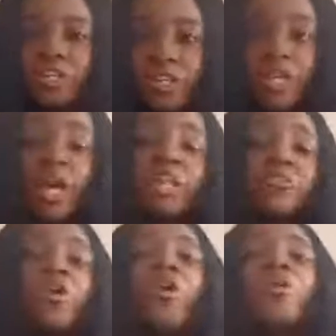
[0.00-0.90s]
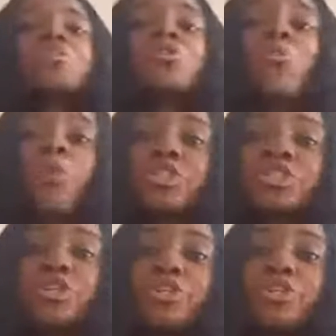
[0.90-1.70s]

And if you're also watching the